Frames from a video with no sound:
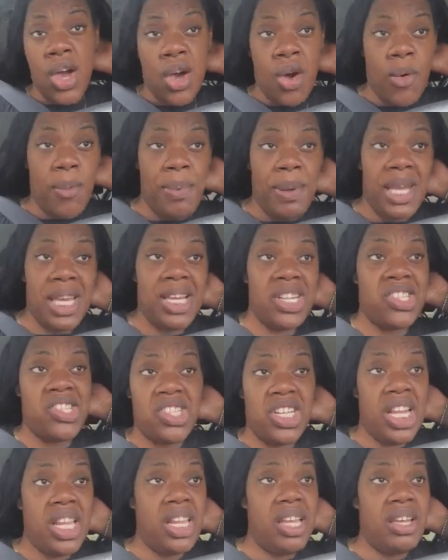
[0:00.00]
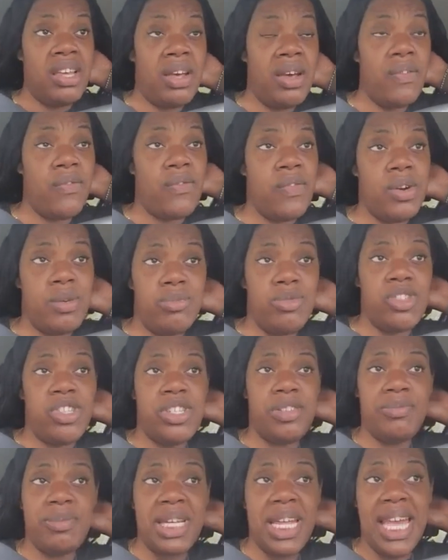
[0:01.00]
go pick Jelly up from
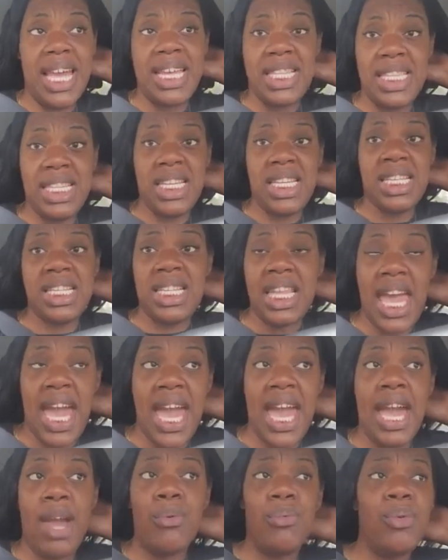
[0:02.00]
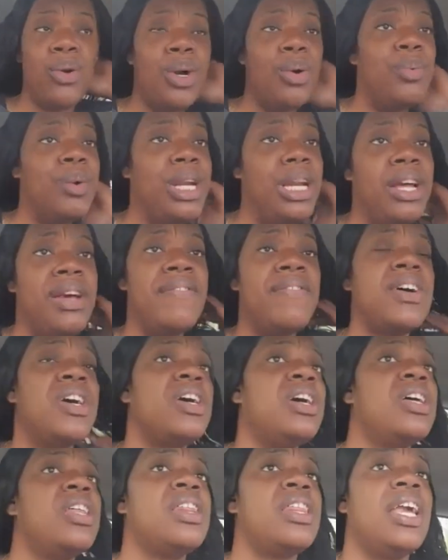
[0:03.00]
gymnastics and run whatever
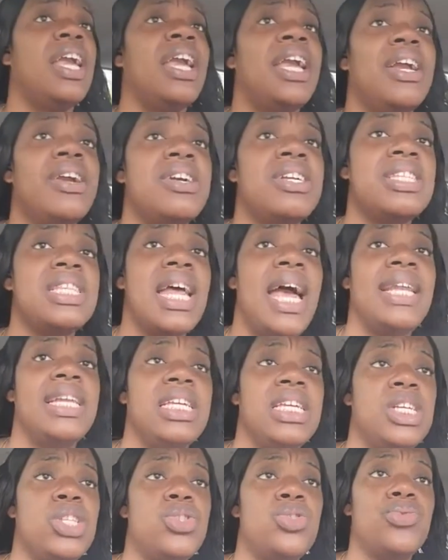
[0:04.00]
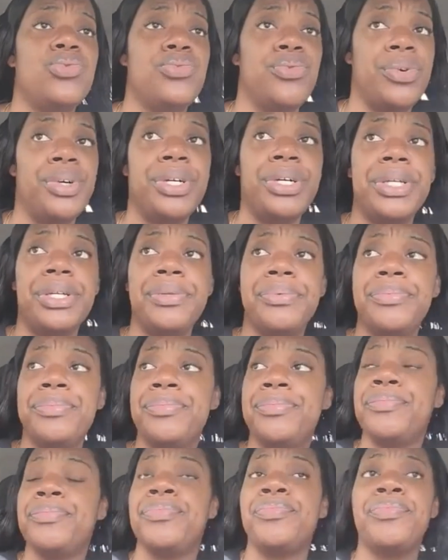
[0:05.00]
other errands I need to
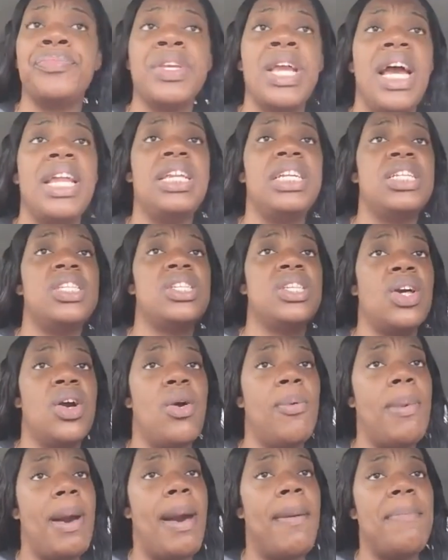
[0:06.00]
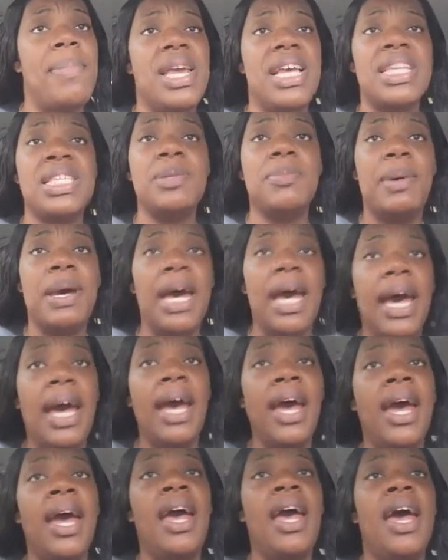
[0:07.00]
run. I need to go by Best
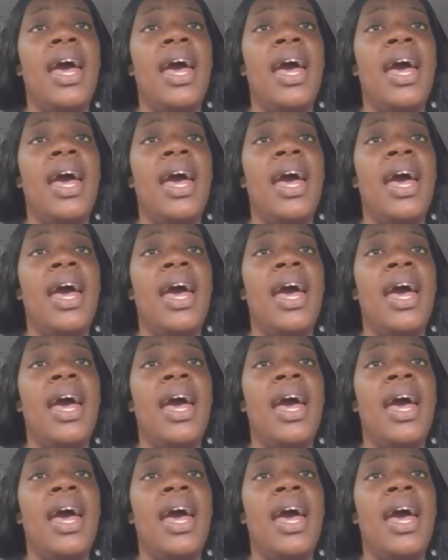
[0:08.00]
Buy.